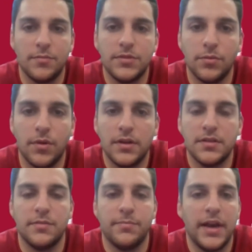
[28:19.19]
to work
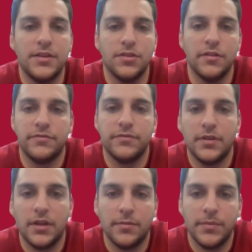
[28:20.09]
as the manager of
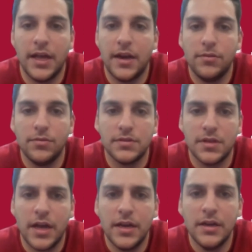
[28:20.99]
mechanical
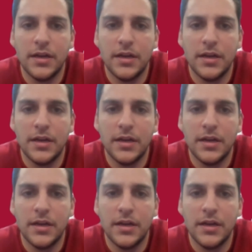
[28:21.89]
design.